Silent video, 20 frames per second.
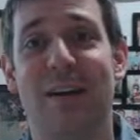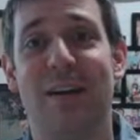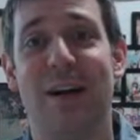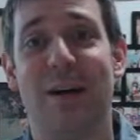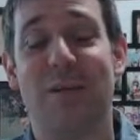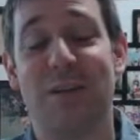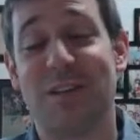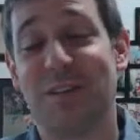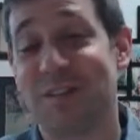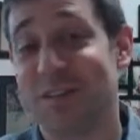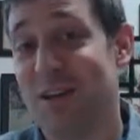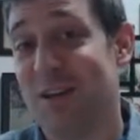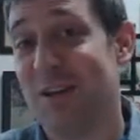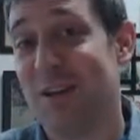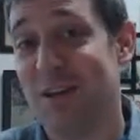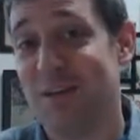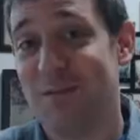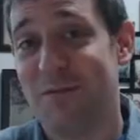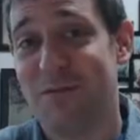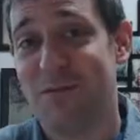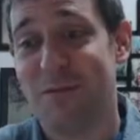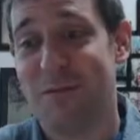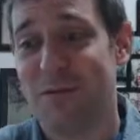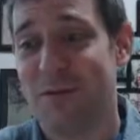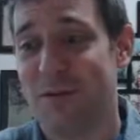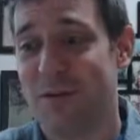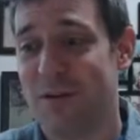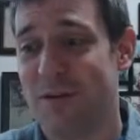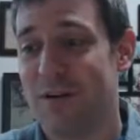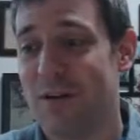I'm excited
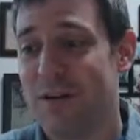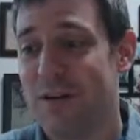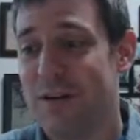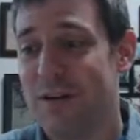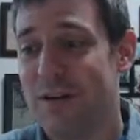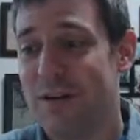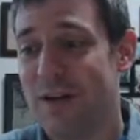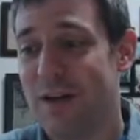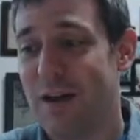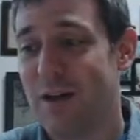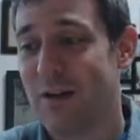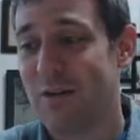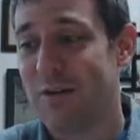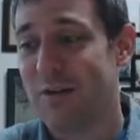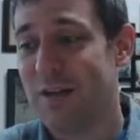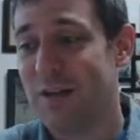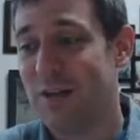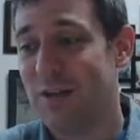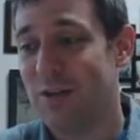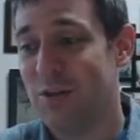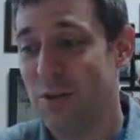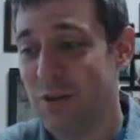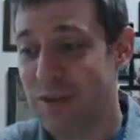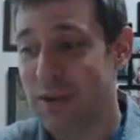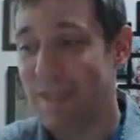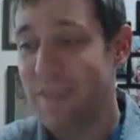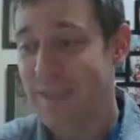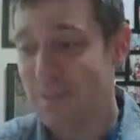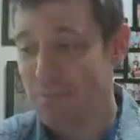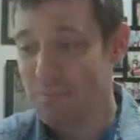for not only
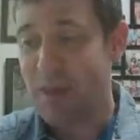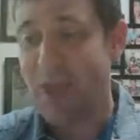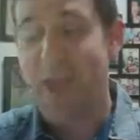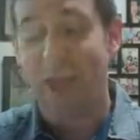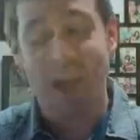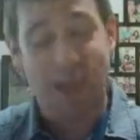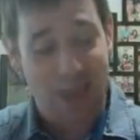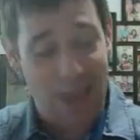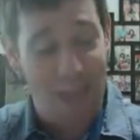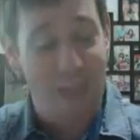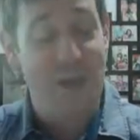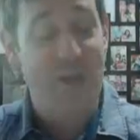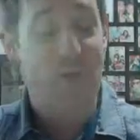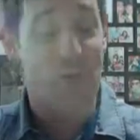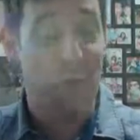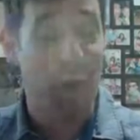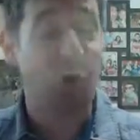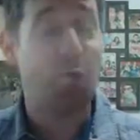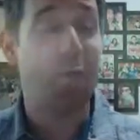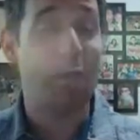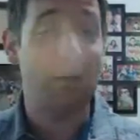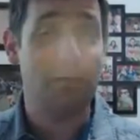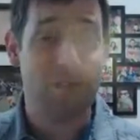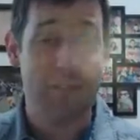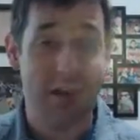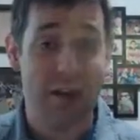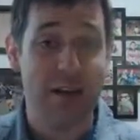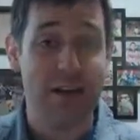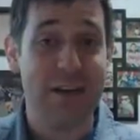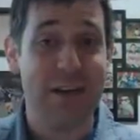looking back at what we've
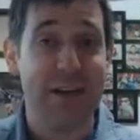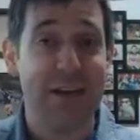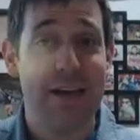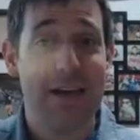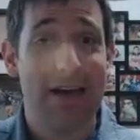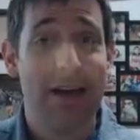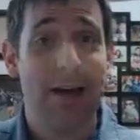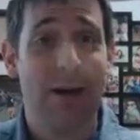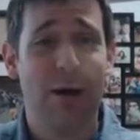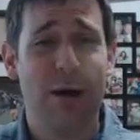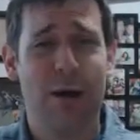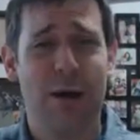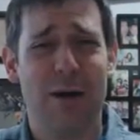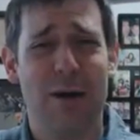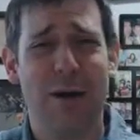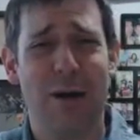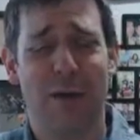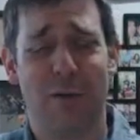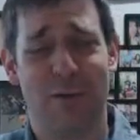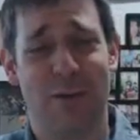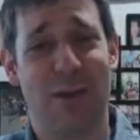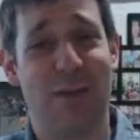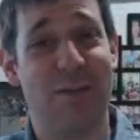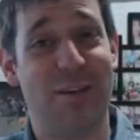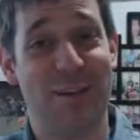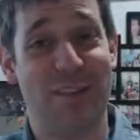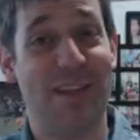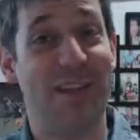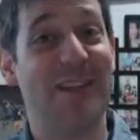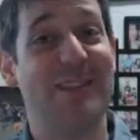done, and
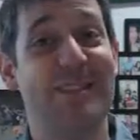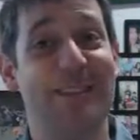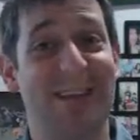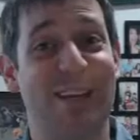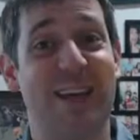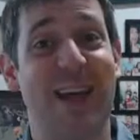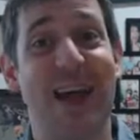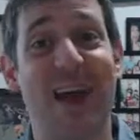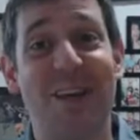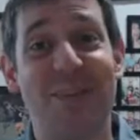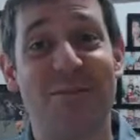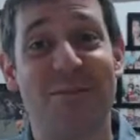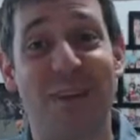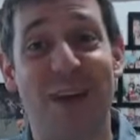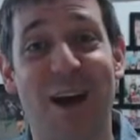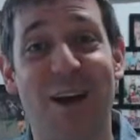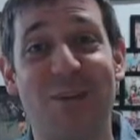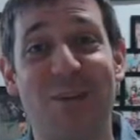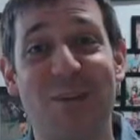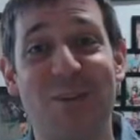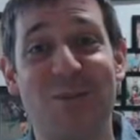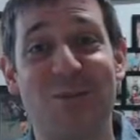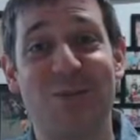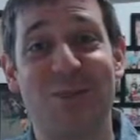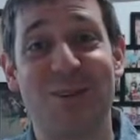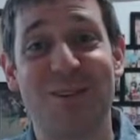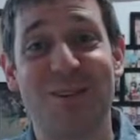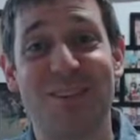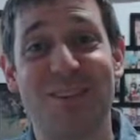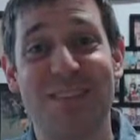giving thanks to God for how He has
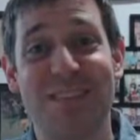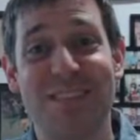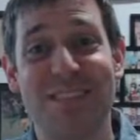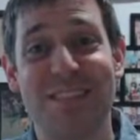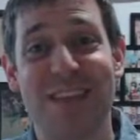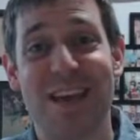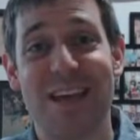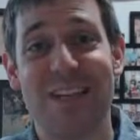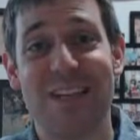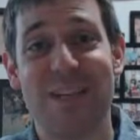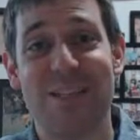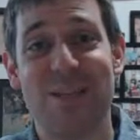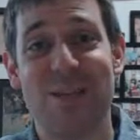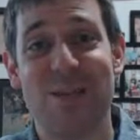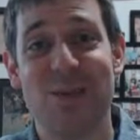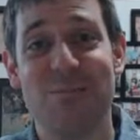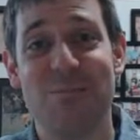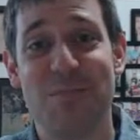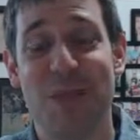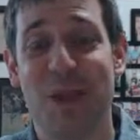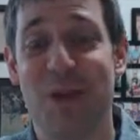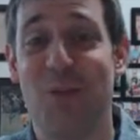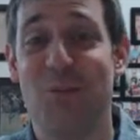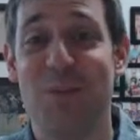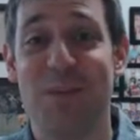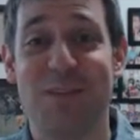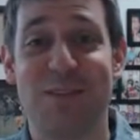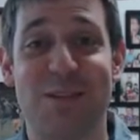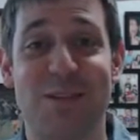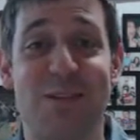worked in this last year. I hope
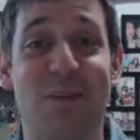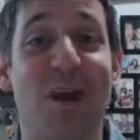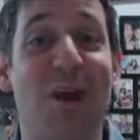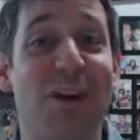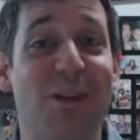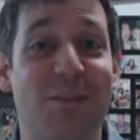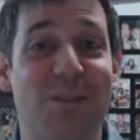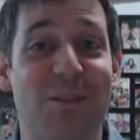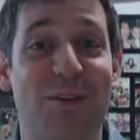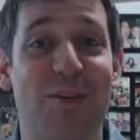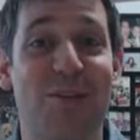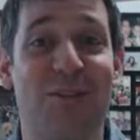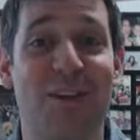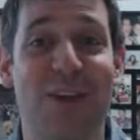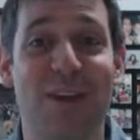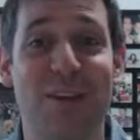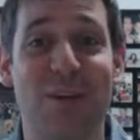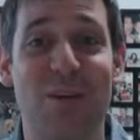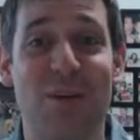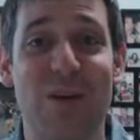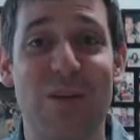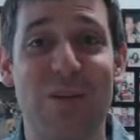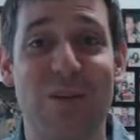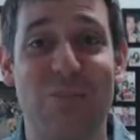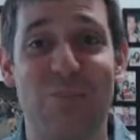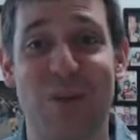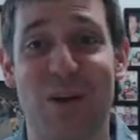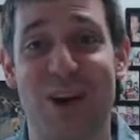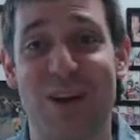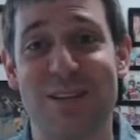that's a part of your evaluation
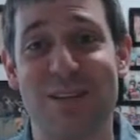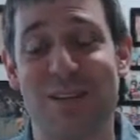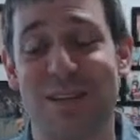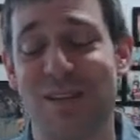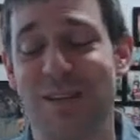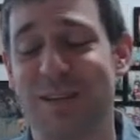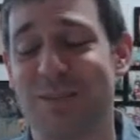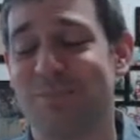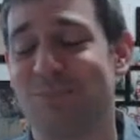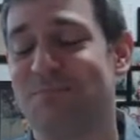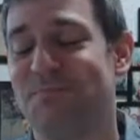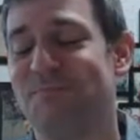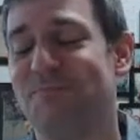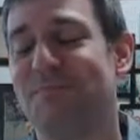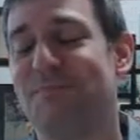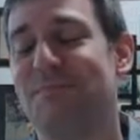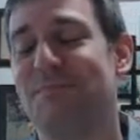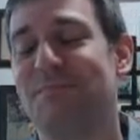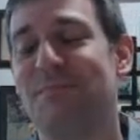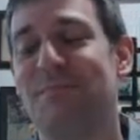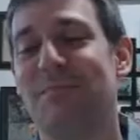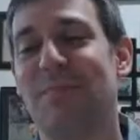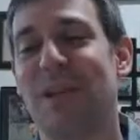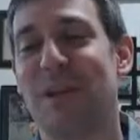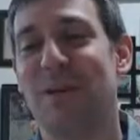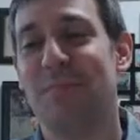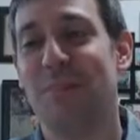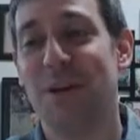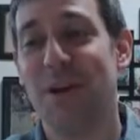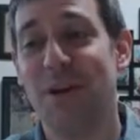process.
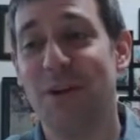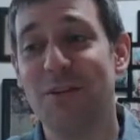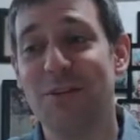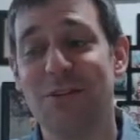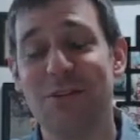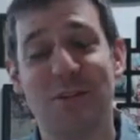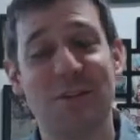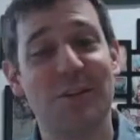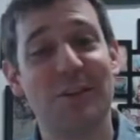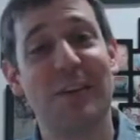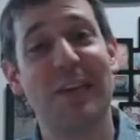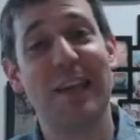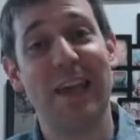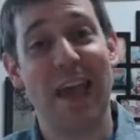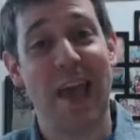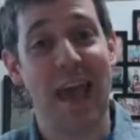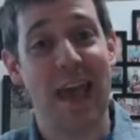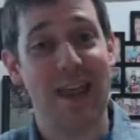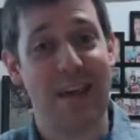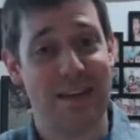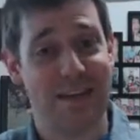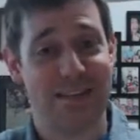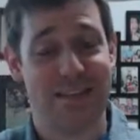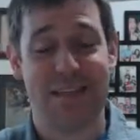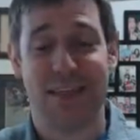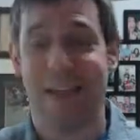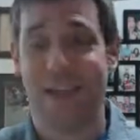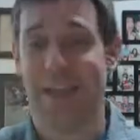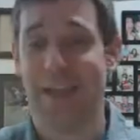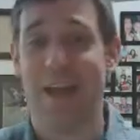But also looking ahead and
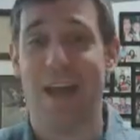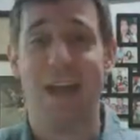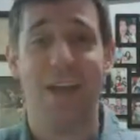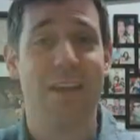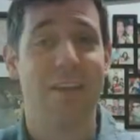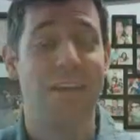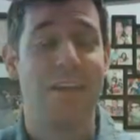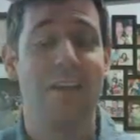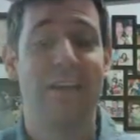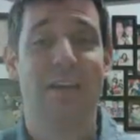saying, God,